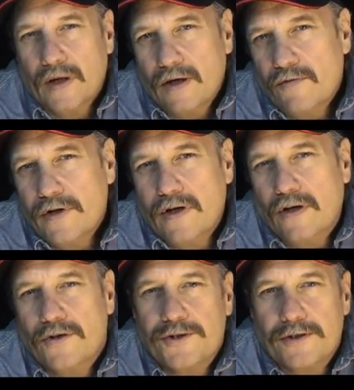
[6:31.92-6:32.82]
Every
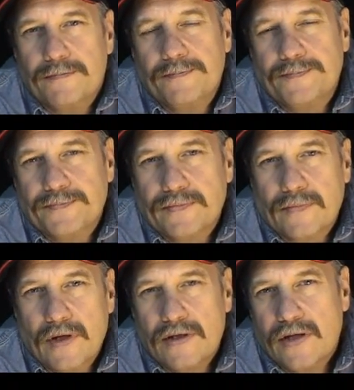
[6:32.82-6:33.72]
culture
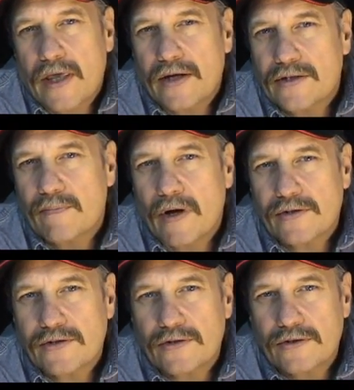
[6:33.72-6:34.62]
has had its
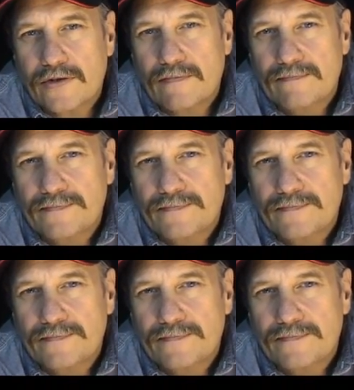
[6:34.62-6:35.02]
monsters.